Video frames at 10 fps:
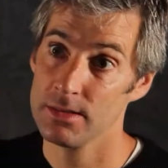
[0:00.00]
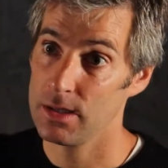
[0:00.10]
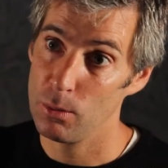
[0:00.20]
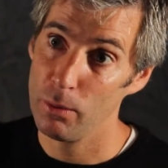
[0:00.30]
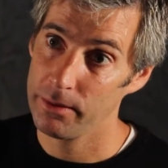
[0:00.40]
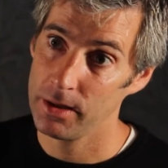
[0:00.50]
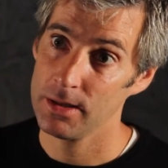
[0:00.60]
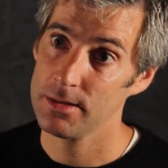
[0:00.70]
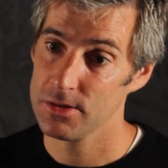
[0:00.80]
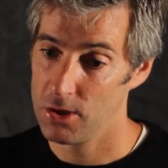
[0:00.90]
single
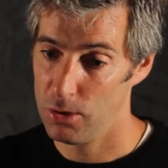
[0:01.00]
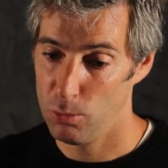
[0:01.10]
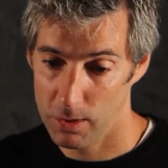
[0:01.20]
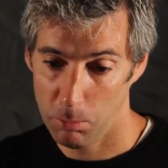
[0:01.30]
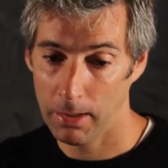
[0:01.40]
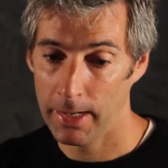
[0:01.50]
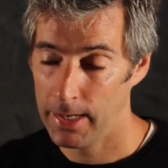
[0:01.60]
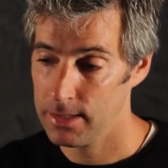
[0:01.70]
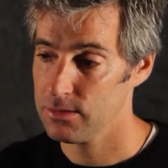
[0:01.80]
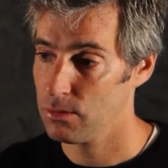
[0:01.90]
thing. So we
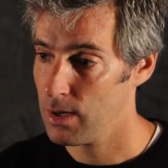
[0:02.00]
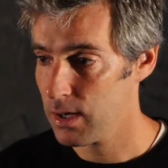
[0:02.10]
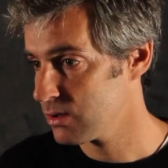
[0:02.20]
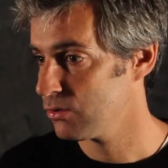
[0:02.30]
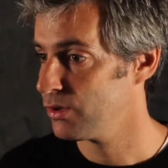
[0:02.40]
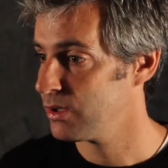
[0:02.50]
plan to make sure